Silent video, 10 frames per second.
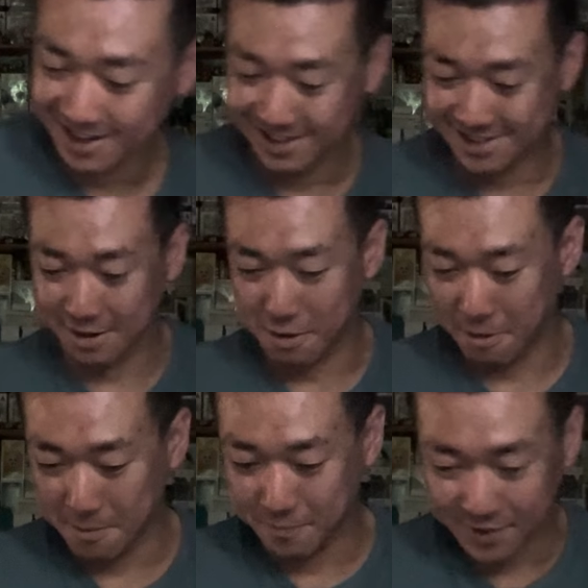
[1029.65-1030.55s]

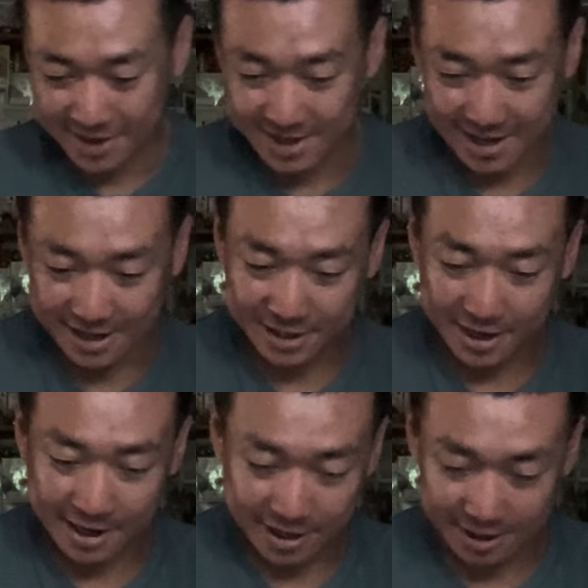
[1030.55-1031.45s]
So. And
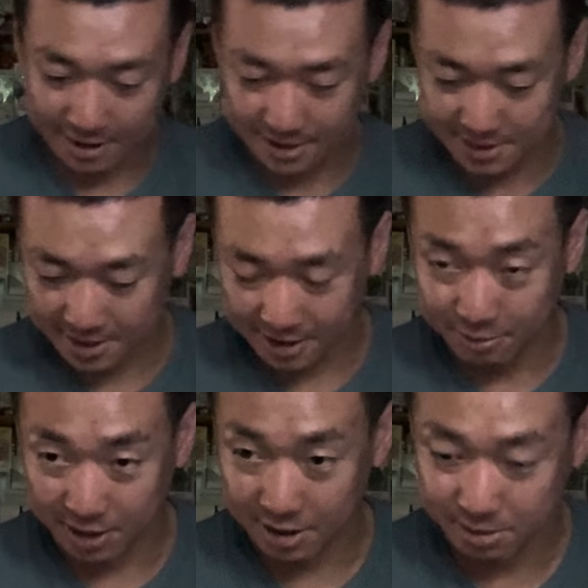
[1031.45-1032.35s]
let's see
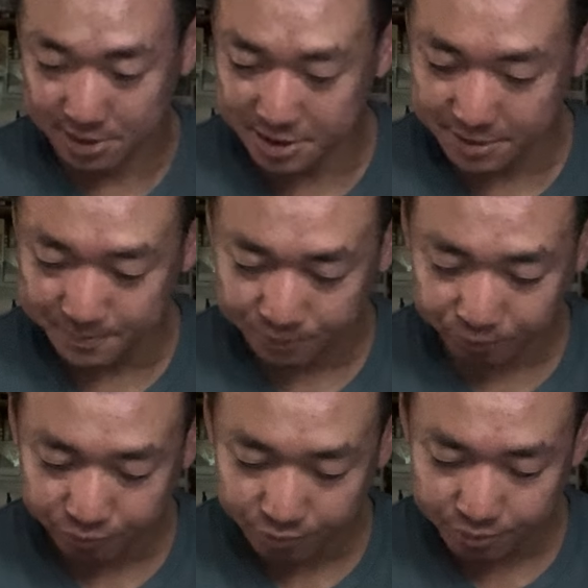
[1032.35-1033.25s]
what else.
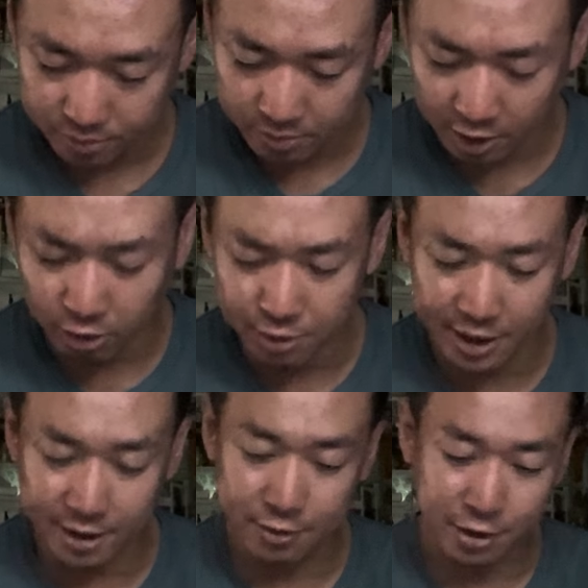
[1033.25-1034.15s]
Oh
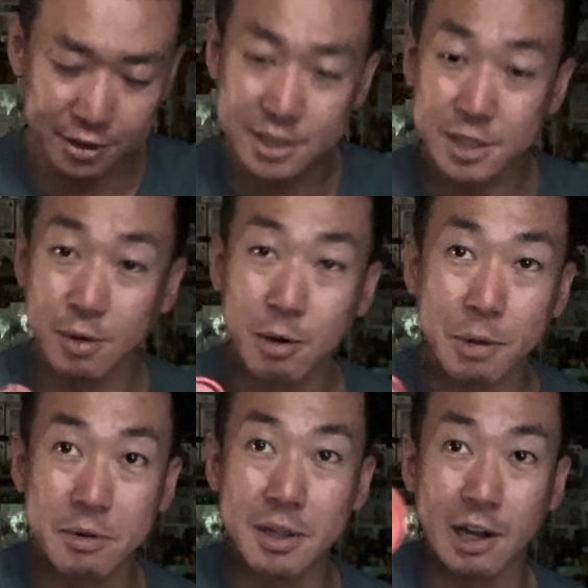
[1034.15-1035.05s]
yeah, I got this as well,
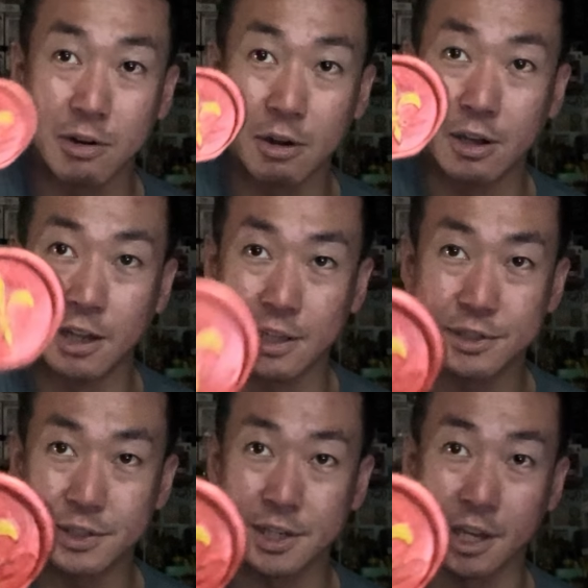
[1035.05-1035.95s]
baby. I got
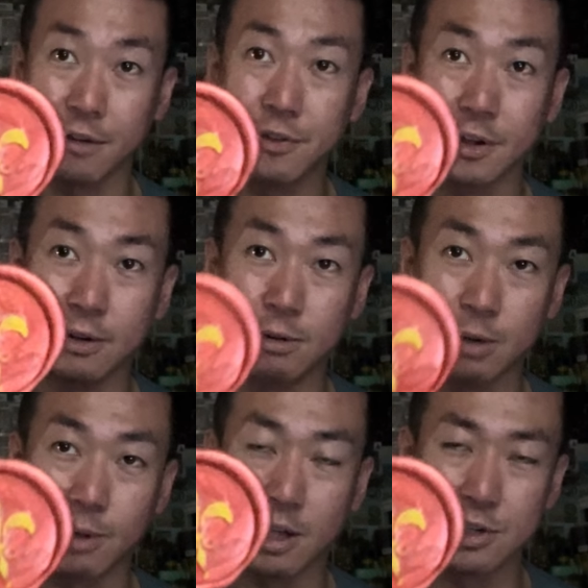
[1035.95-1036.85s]
this as a gift. One
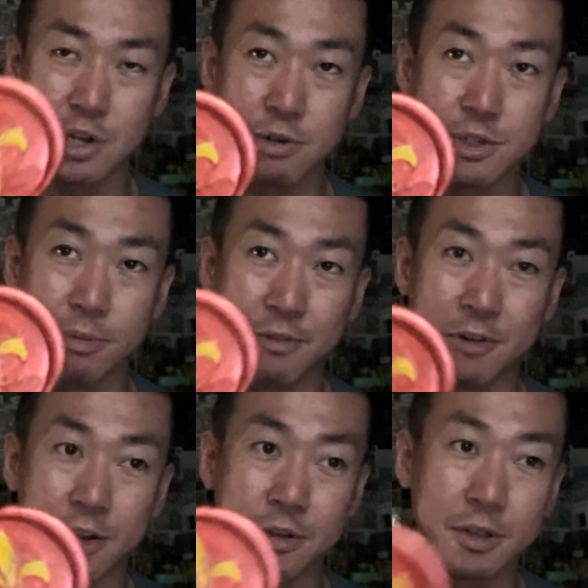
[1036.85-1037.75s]
of my shouts to my
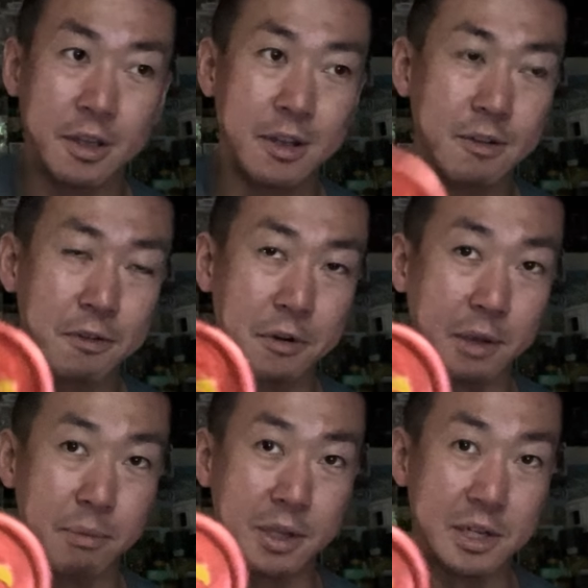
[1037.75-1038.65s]
friend for
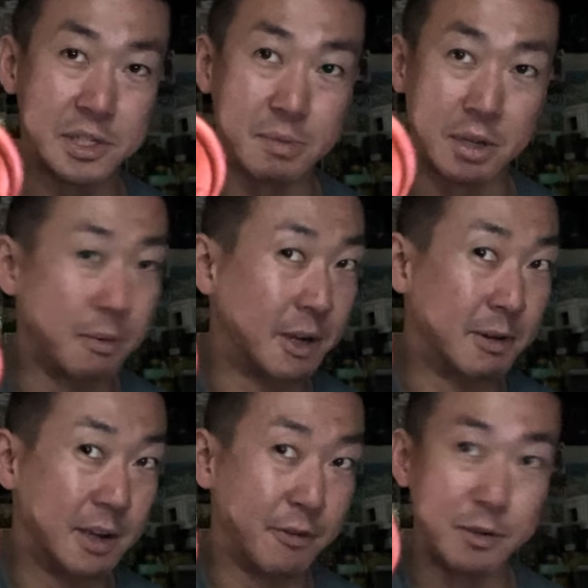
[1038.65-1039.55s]
giving me this as well,
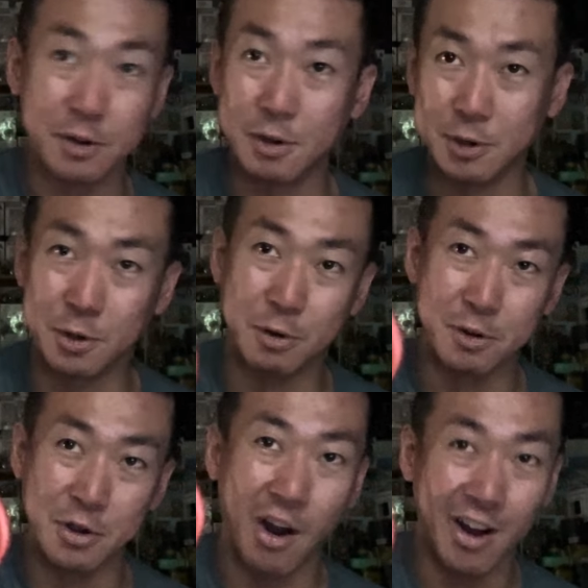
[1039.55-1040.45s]
baby. If you know who
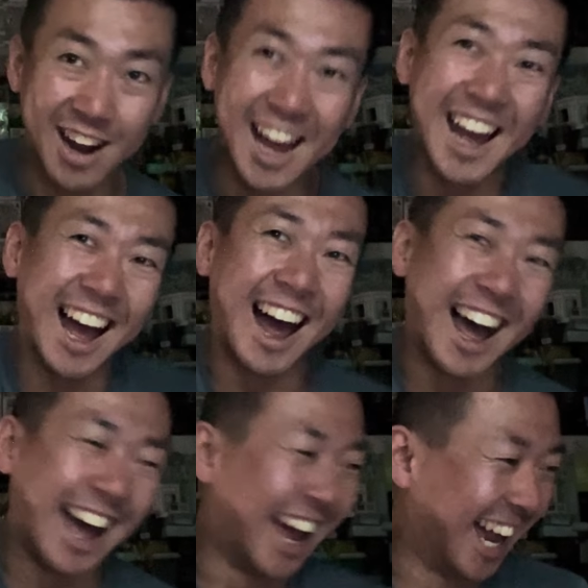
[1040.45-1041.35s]
you are,
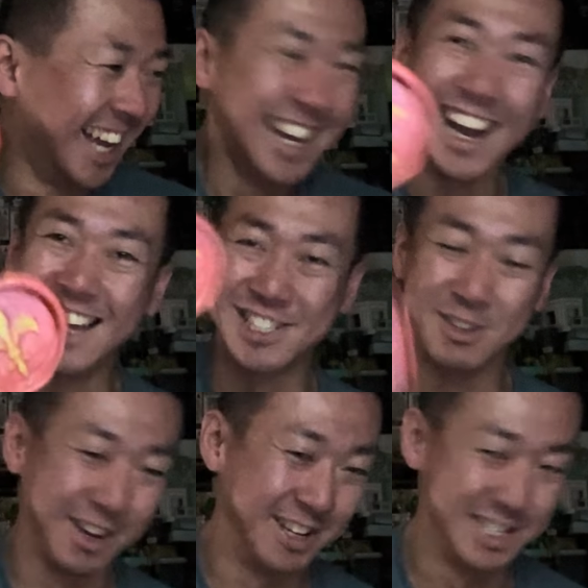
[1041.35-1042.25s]
I still
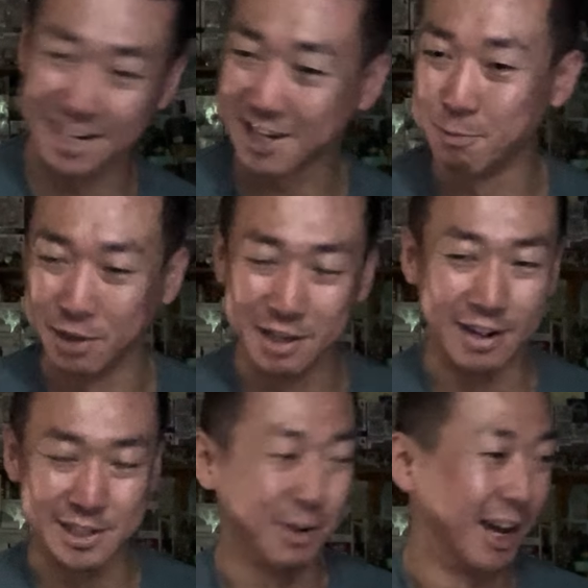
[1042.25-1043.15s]
got this. I can't believe
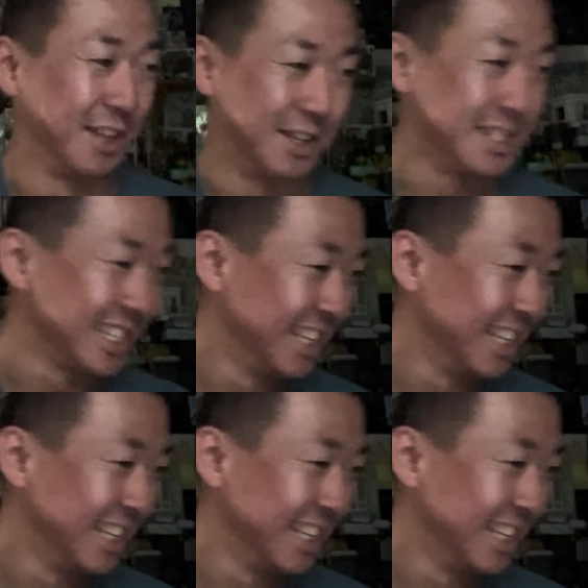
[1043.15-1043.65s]
I still had this.